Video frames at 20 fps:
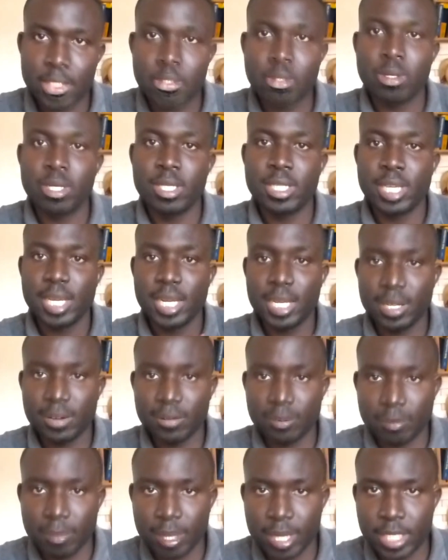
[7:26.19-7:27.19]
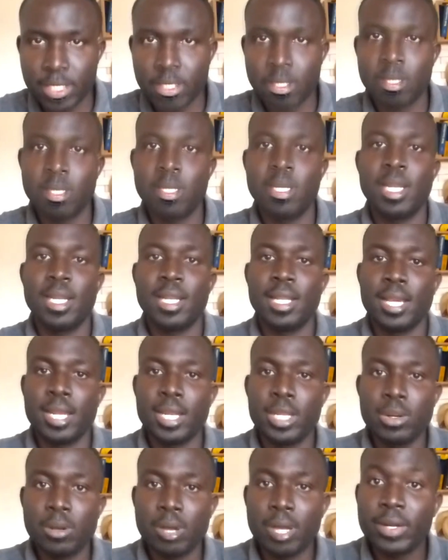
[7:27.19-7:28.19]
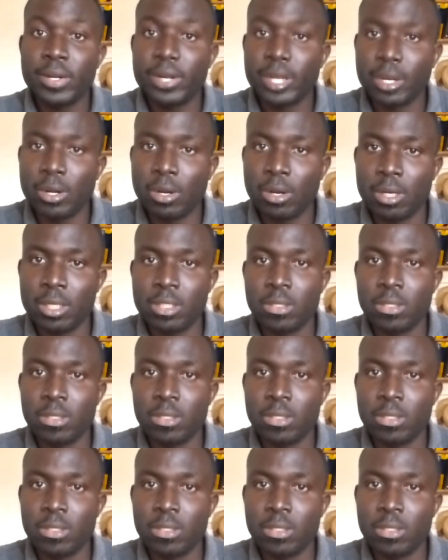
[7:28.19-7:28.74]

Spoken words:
So retain information, and then you can recall.